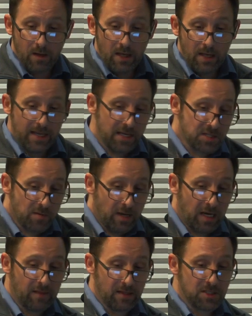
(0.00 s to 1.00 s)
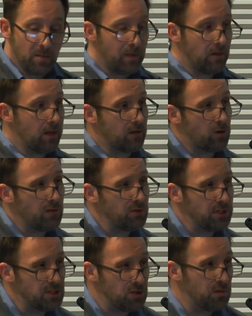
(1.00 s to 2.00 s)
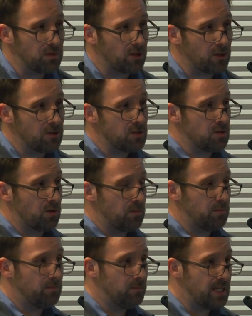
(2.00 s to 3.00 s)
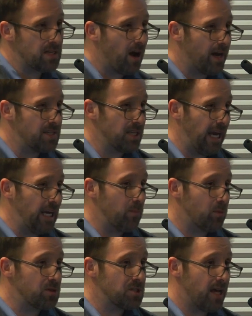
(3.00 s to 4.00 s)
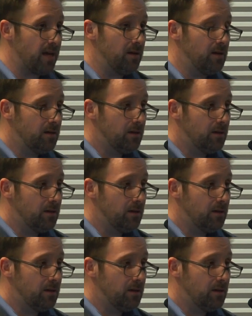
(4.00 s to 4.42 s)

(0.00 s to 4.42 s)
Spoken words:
He estimated that something like roughly 2/3 or as high as 80%